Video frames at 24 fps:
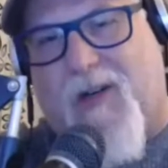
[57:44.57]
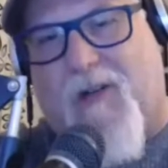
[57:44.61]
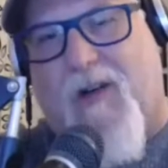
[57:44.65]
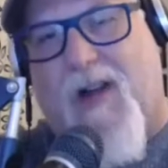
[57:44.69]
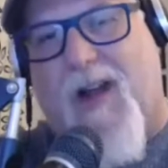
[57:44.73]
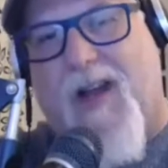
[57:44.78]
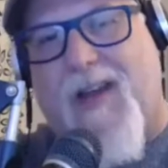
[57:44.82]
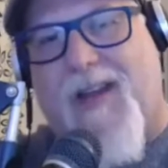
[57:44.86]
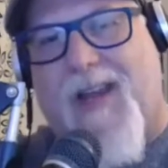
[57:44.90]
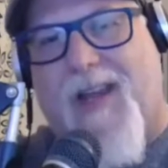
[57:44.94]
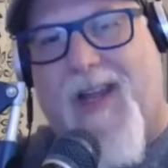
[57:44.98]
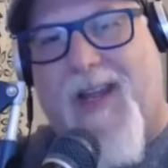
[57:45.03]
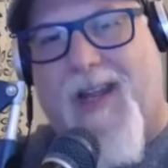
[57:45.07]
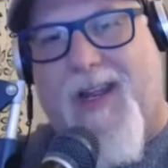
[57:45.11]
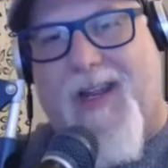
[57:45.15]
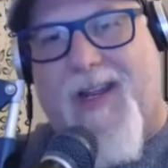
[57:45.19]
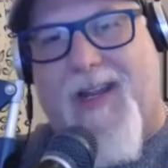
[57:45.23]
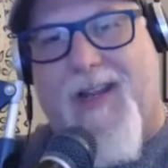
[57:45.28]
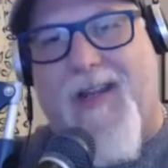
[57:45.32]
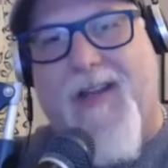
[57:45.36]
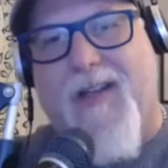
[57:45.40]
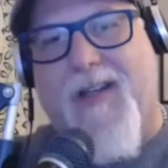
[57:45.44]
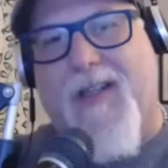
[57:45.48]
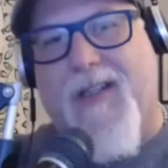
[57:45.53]
a
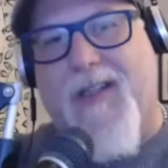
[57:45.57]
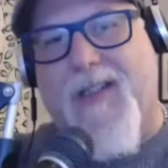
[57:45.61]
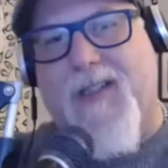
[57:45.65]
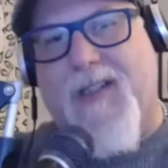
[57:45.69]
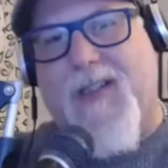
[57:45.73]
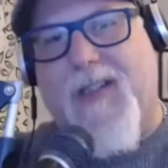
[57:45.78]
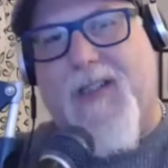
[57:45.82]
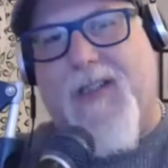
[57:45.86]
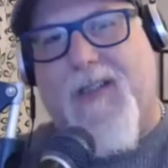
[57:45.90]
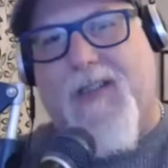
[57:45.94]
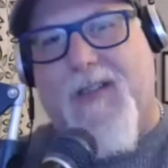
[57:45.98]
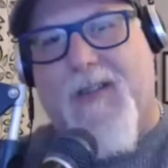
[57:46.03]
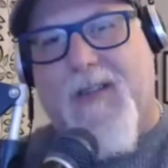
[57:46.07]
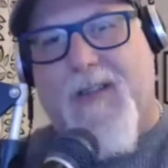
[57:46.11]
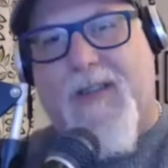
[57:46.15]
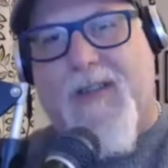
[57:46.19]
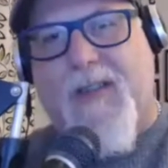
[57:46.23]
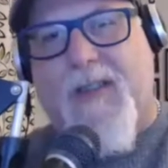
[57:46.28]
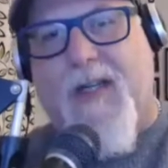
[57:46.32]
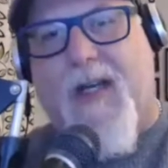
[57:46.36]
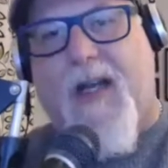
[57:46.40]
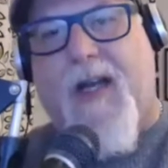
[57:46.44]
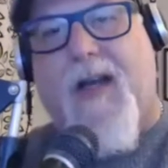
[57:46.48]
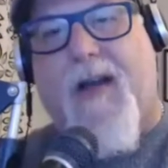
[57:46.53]
Grande. Yes, right.
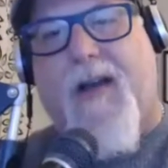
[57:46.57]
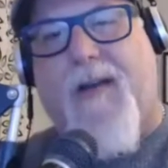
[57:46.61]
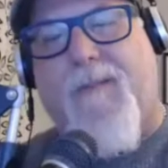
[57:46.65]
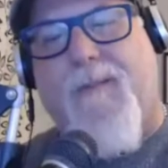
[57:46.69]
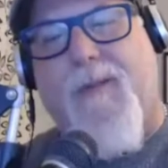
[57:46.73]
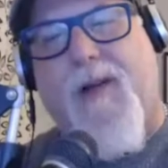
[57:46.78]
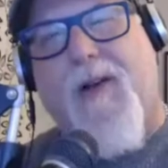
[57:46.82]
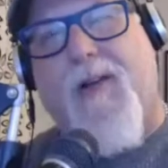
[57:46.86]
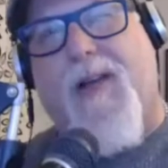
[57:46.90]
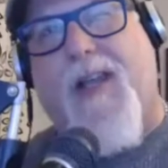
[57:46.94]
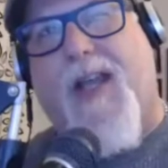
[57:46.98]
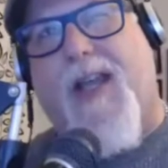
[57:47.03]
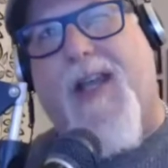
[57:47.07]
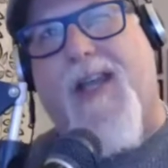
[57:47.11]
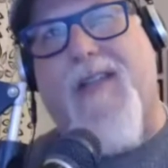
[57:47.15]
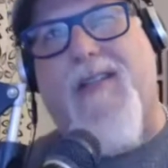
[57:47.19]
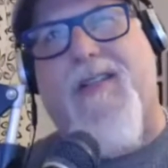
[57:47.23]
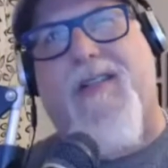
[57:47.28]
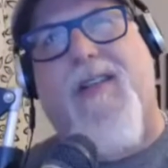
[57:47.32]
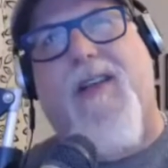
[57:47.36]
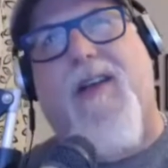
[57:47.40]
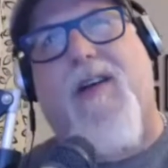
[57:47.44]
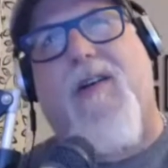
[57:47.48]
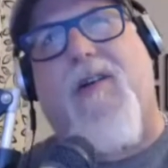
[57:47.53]
Yes.
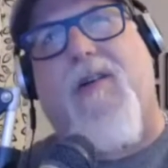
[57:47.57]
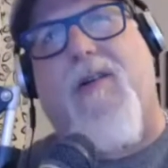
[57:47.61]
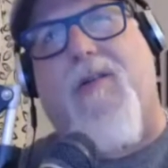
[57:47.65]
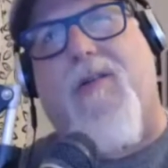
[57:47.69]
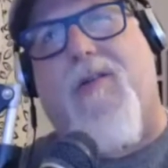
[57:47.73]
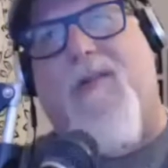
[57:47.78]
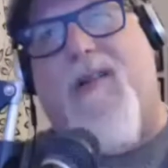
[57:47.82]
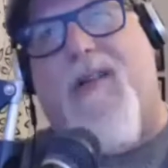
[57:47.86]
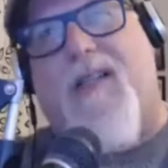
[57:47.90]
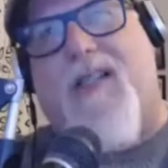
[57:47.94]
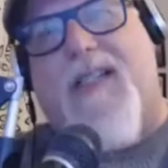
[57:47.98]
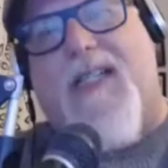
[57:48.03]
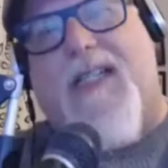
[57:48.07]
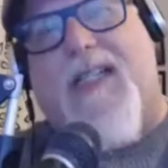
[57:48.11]
Okay, so...